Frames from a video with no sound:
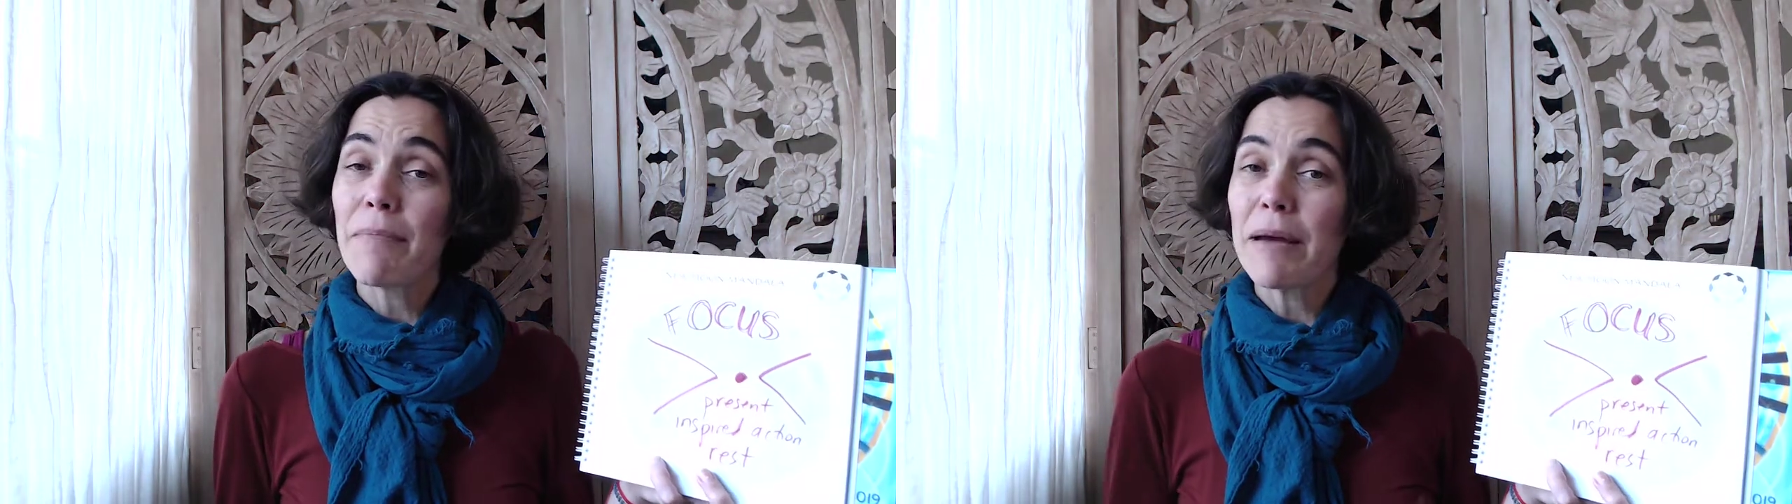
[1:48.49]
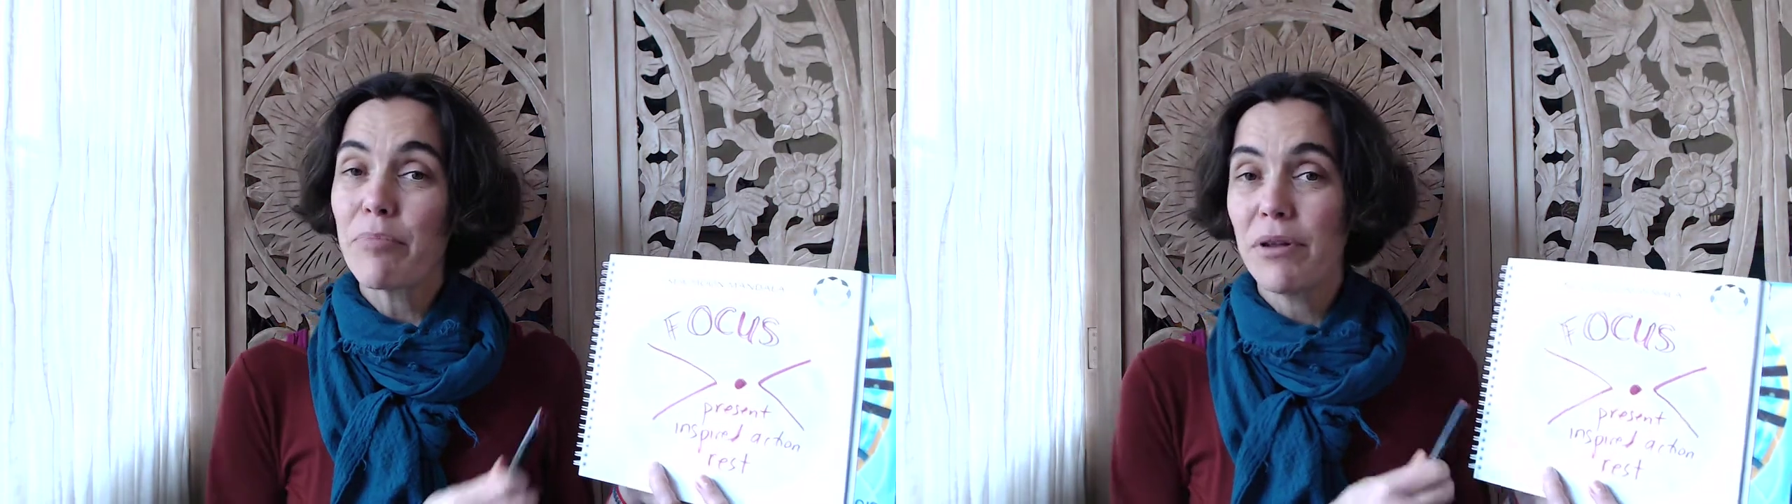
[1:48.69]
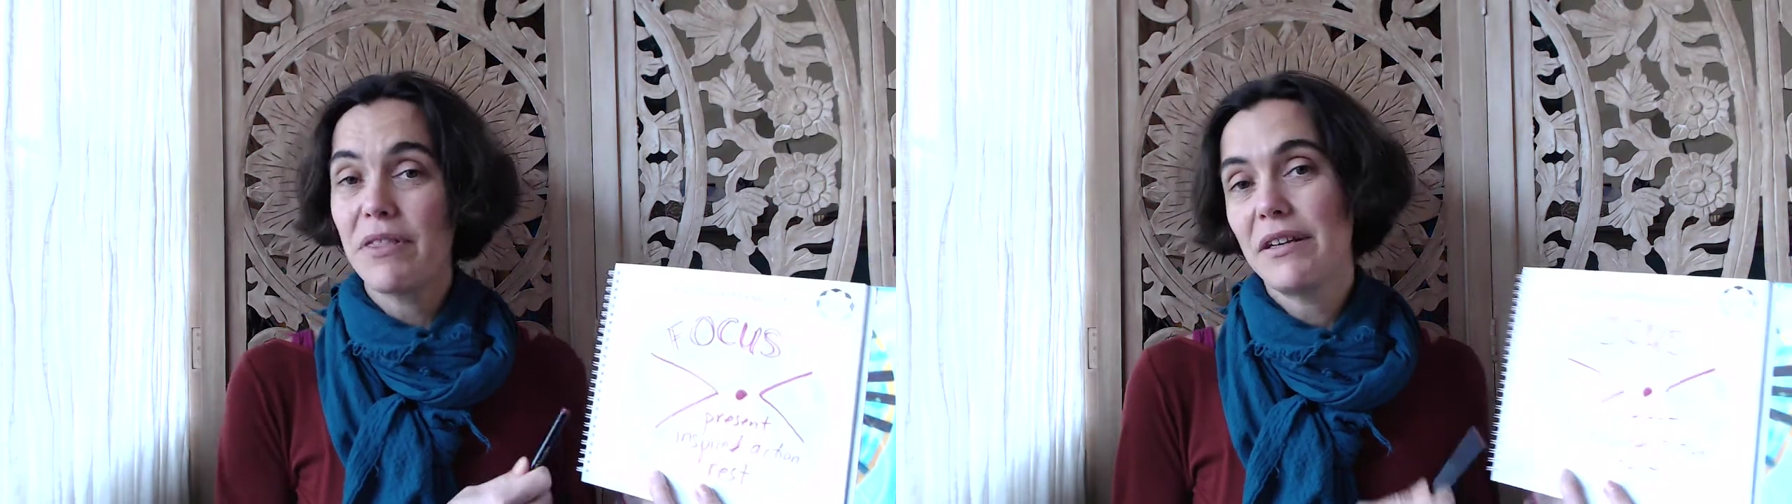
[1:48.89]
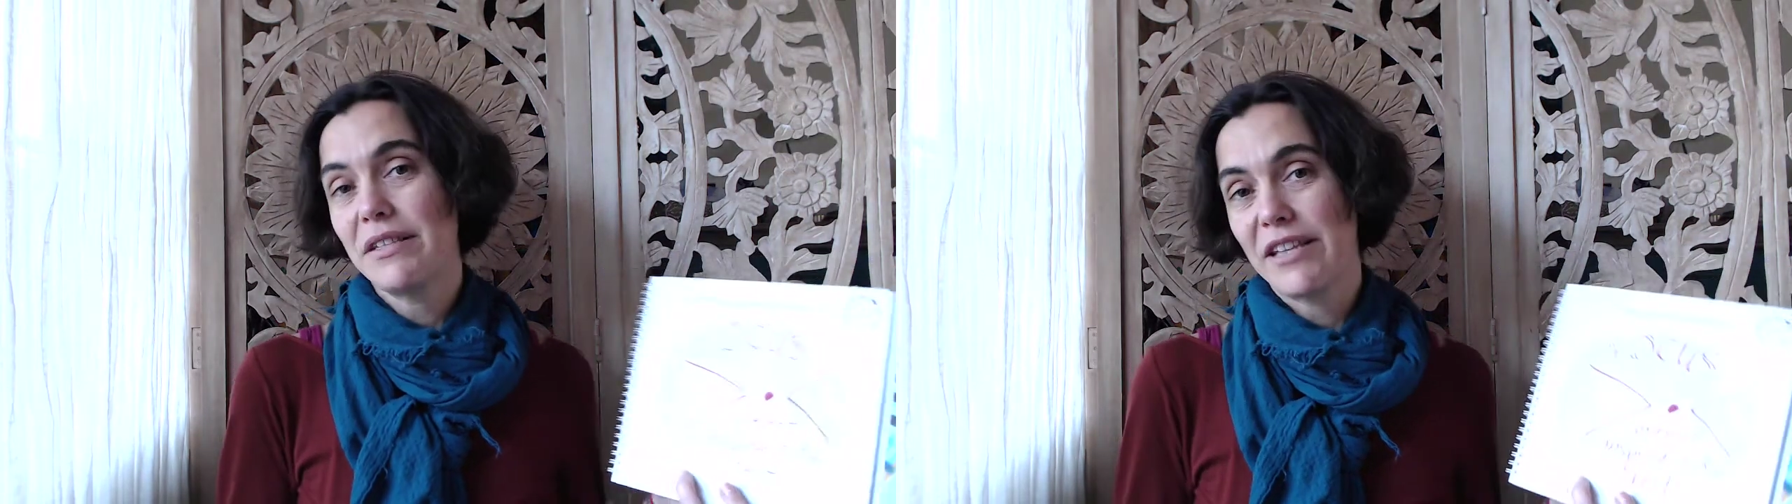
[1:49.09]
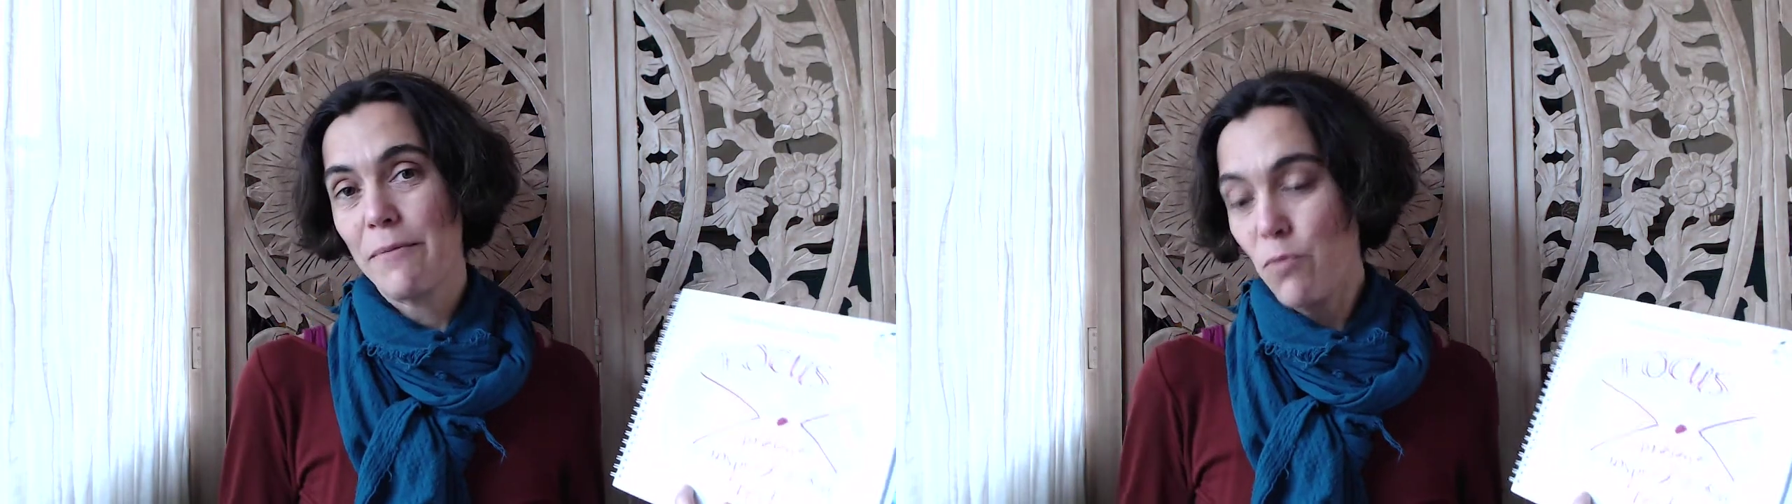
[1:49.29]
I might put
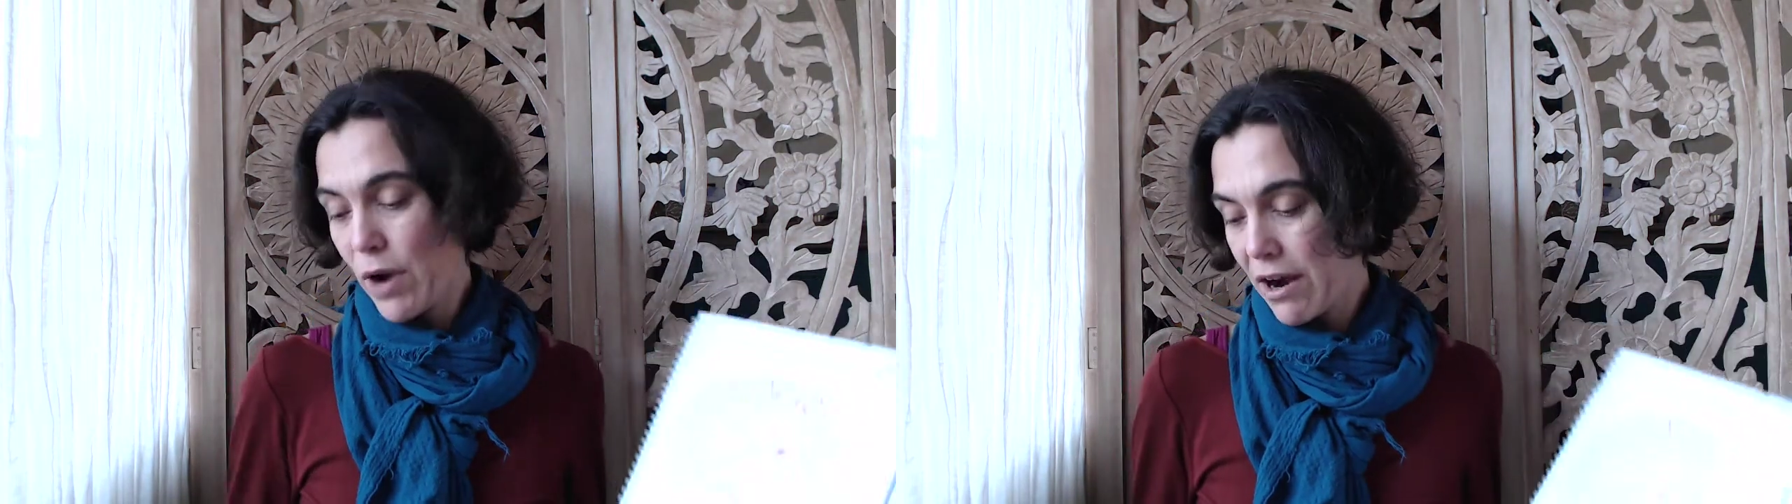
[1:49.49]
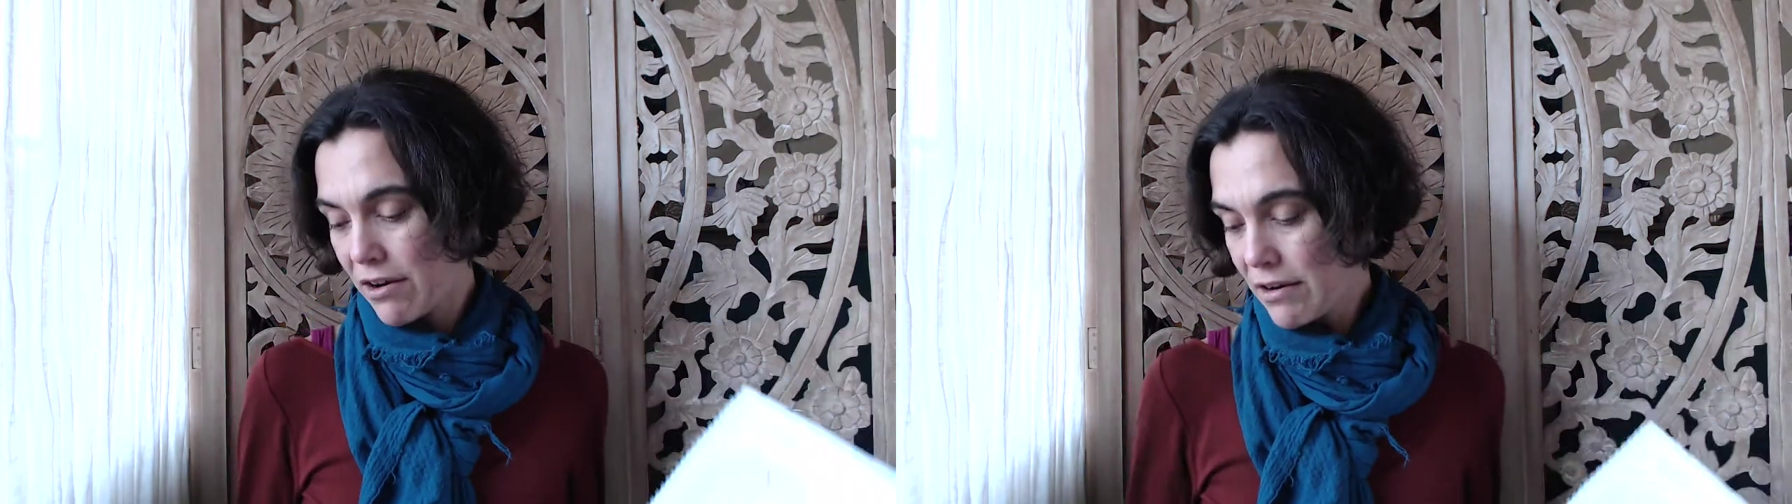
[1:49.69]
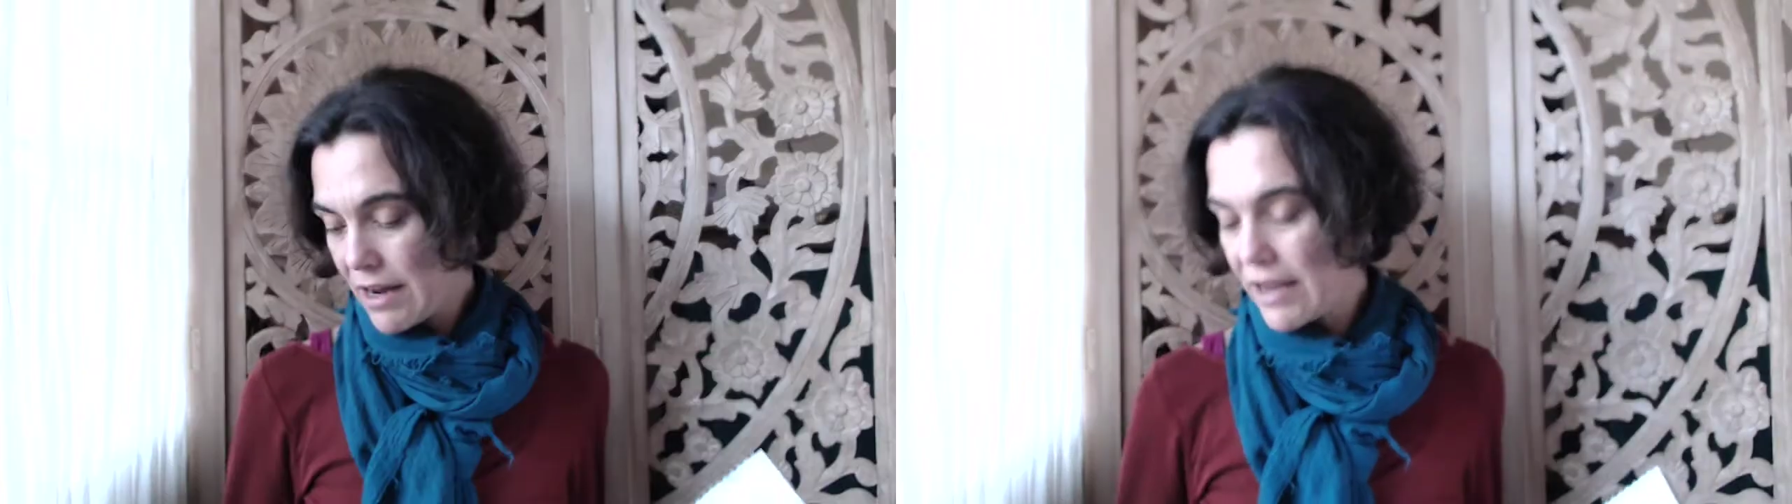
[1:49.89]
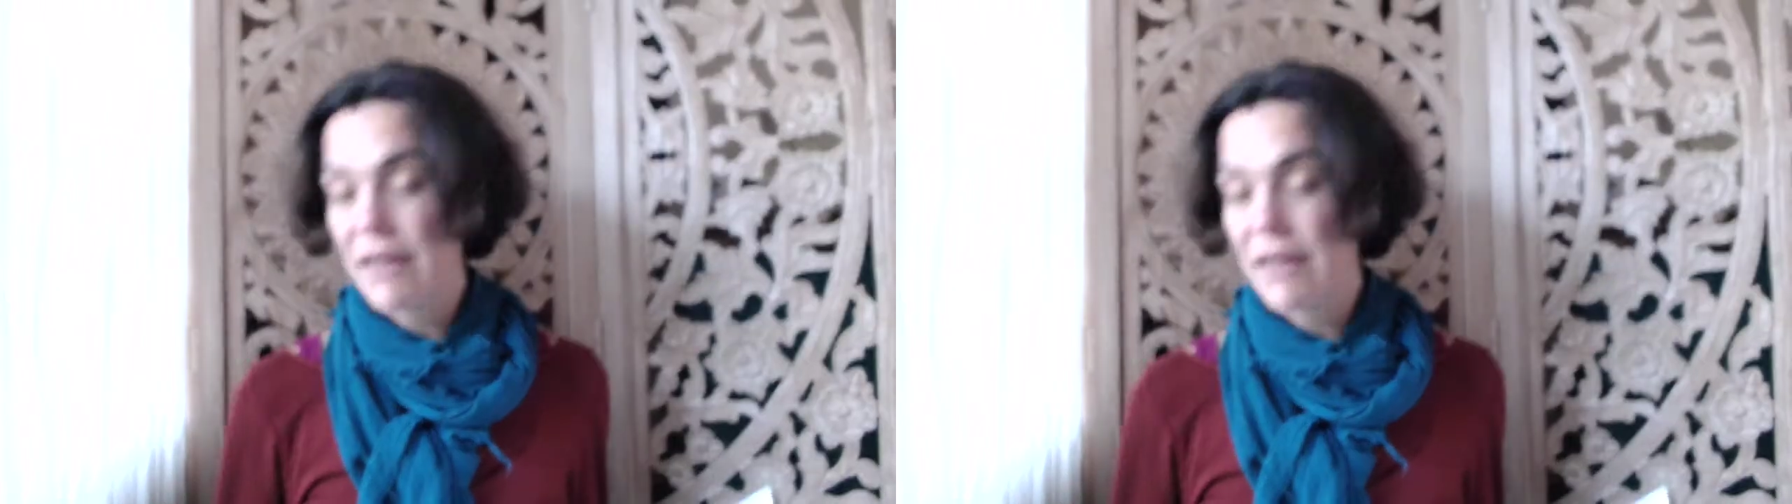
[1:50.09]
this somewhere